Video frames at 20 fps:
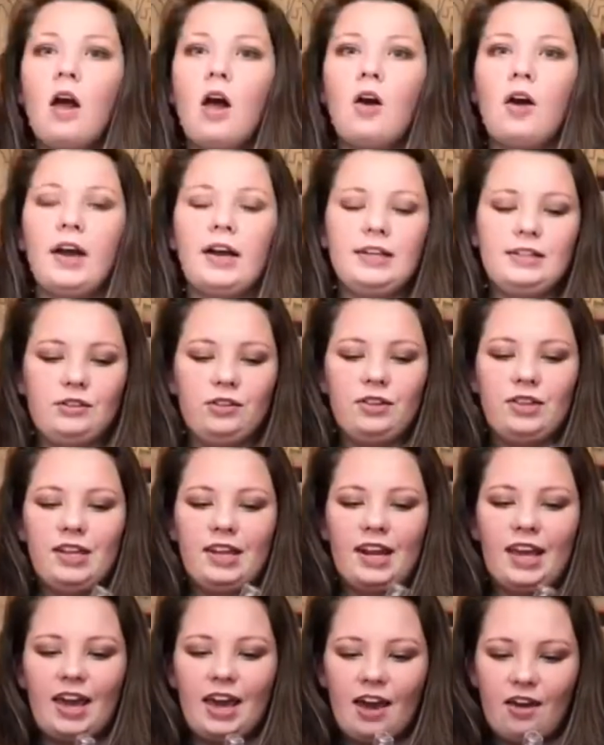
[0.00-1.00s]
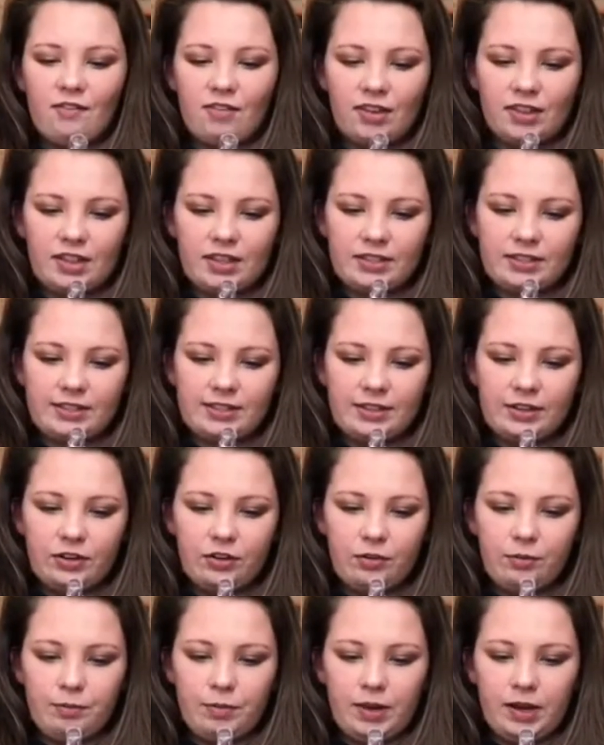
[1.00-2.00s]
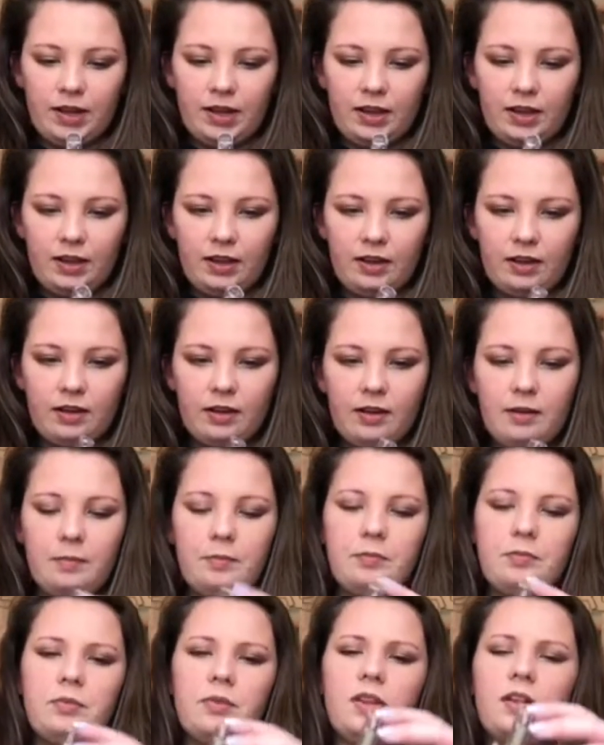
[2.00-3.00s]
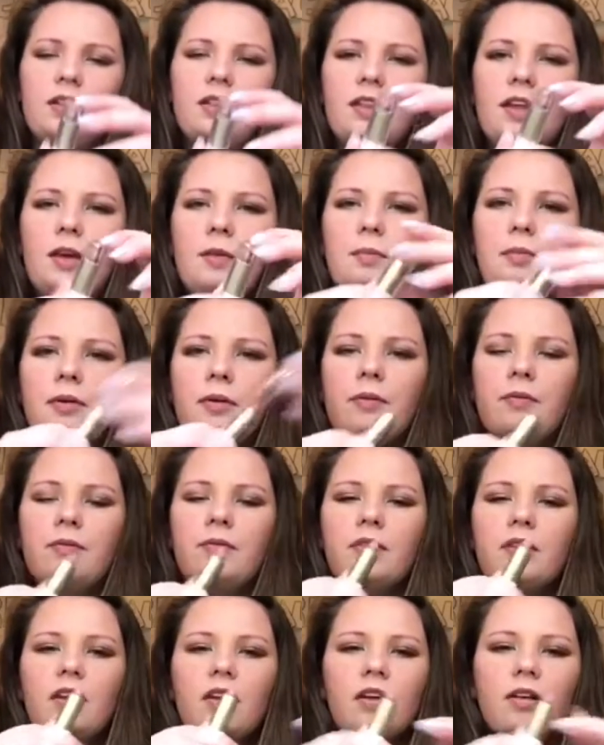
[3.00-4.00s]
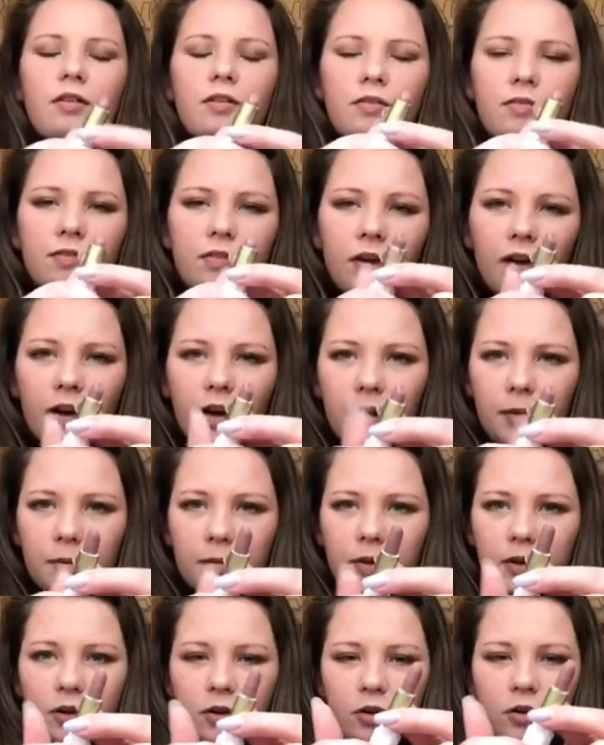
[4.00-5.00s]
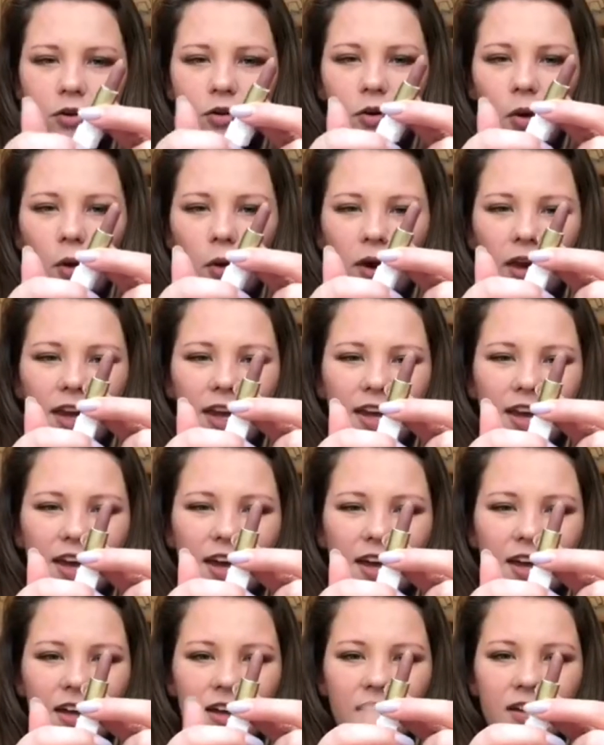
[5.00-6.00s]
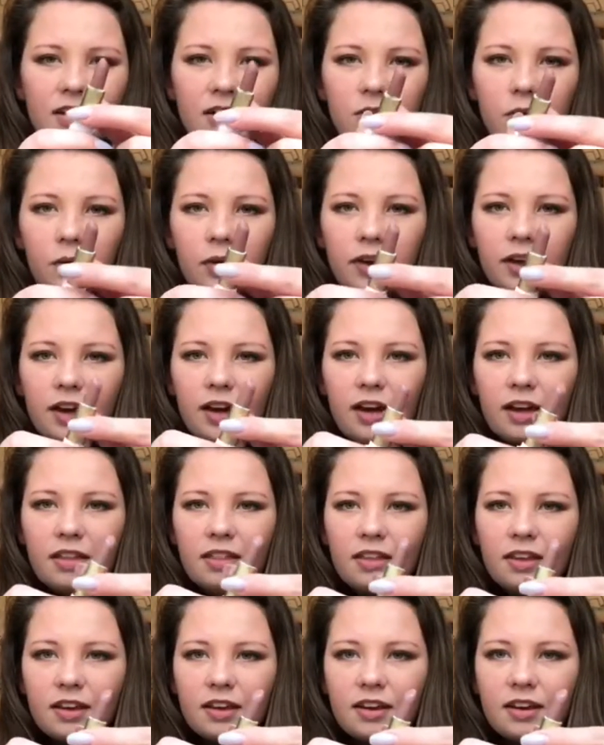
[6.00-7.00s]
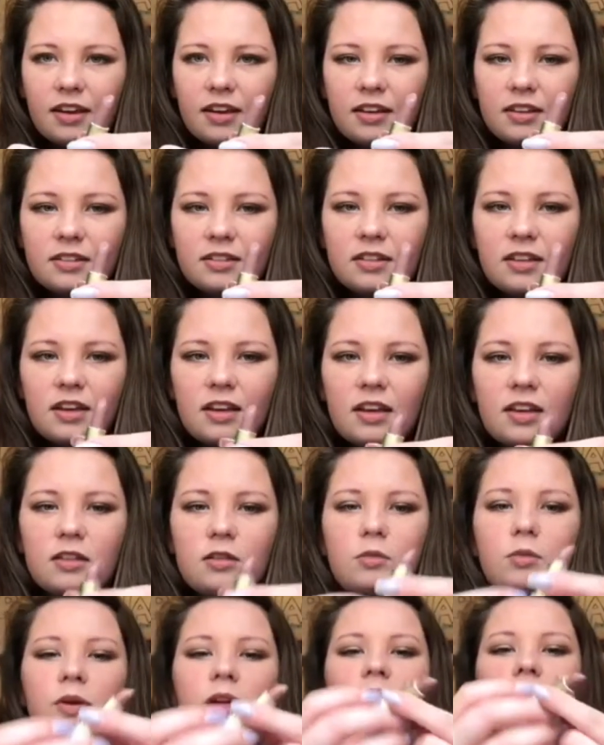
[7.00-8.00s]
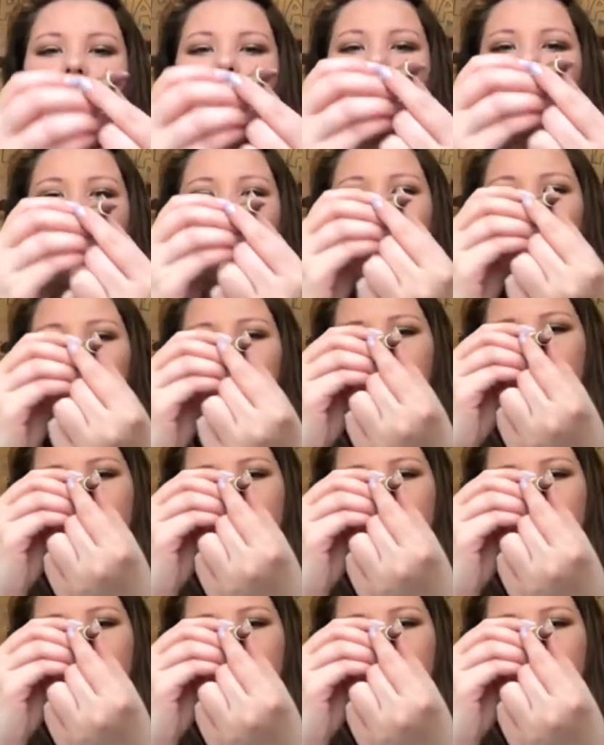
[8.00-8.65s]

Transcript: Okay, so then I have like this little mini um, lip from Noya, Noya I think it is. It's It's really pretty.